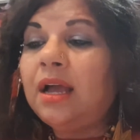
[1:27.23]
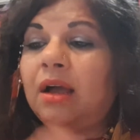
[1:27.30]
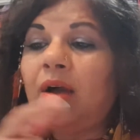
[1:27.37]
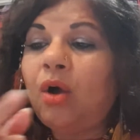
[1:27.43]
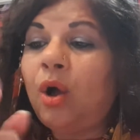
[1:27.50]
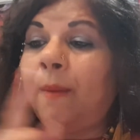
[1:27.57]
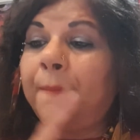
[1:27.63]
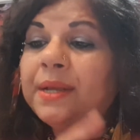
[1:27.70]

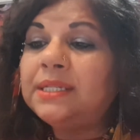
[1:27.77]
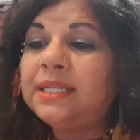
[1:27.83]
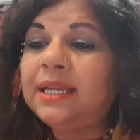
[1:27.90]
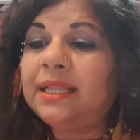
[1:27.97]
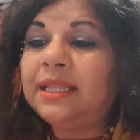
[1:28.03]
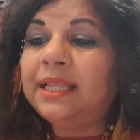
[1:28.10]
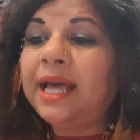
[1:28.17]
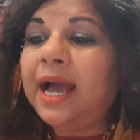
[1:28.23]

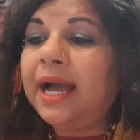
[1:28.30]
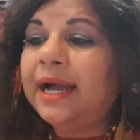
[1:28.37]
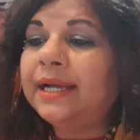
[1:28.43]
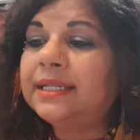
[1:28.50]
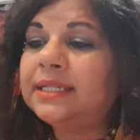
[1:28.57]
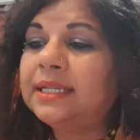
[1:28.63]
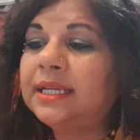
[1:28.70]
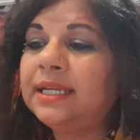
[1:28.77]
opposite
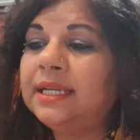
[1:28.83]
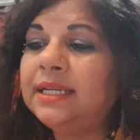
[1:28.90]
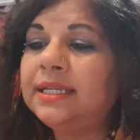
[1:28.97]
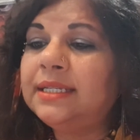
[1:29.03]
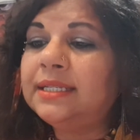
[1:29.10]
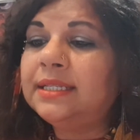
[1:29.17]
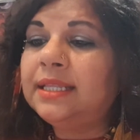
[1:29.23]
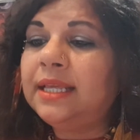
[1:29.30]
that
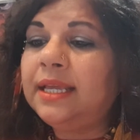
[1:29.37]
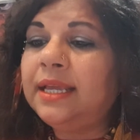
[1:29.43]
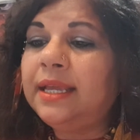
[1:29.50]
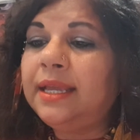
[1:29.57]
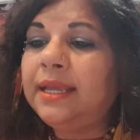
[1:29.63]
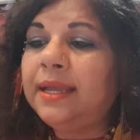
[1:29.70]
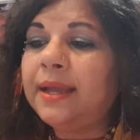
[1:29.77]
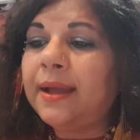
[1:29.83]
is
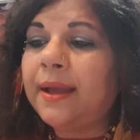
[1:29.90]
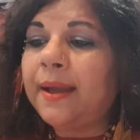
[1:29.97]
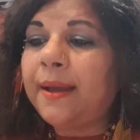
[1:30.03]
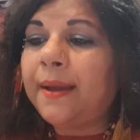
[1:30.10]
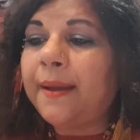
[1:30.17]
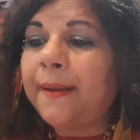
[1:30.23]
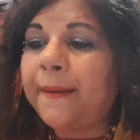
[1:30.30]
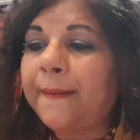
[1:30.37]
the
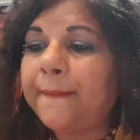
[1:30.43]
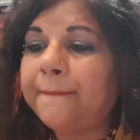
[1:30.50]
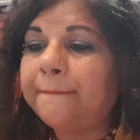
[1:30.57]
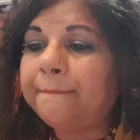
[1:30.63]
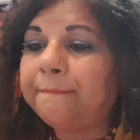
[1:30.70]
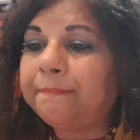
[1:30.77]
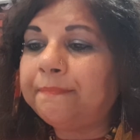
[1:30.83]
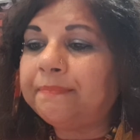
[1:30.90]

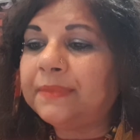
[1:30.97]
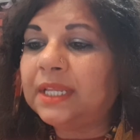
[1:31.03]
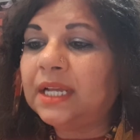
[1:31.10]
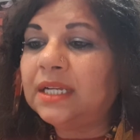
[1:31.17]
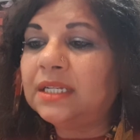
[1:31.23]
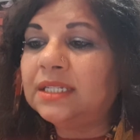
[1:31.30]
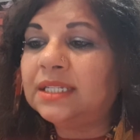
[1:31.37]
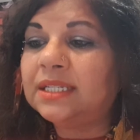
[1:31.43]

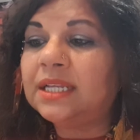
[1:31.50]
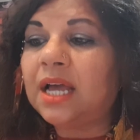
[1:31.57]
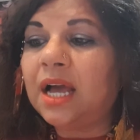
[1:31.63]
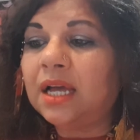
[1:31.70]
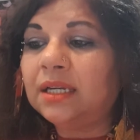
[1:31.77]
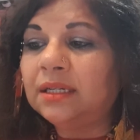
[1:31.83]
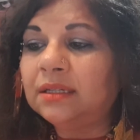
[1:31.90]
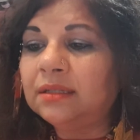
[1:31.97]

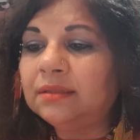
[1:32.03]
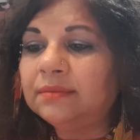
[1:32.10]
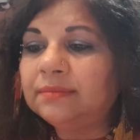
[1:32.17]
Sun.